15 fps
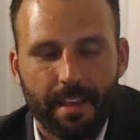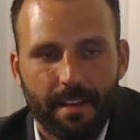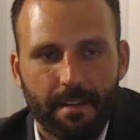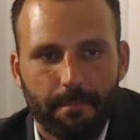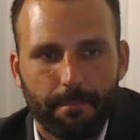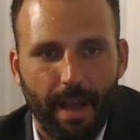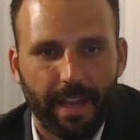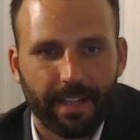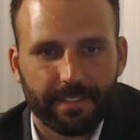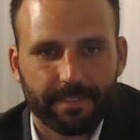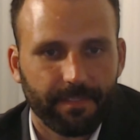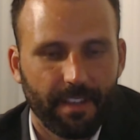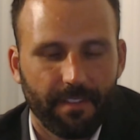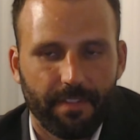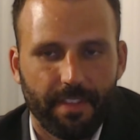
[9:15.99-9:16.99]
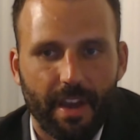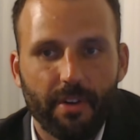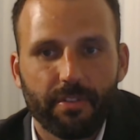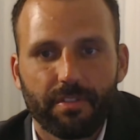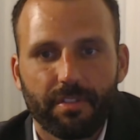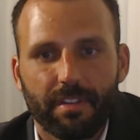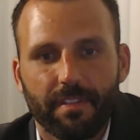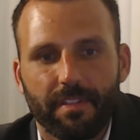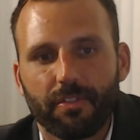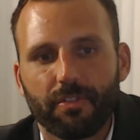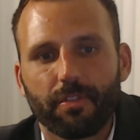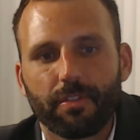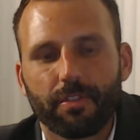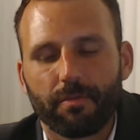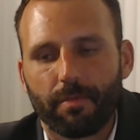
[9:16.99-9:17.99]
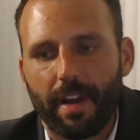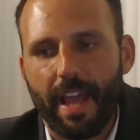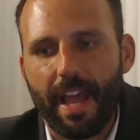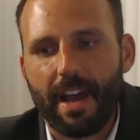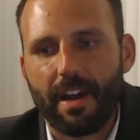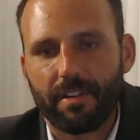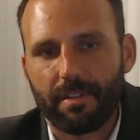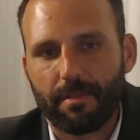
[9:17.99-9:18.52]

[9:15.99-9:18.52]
But if those sources run out,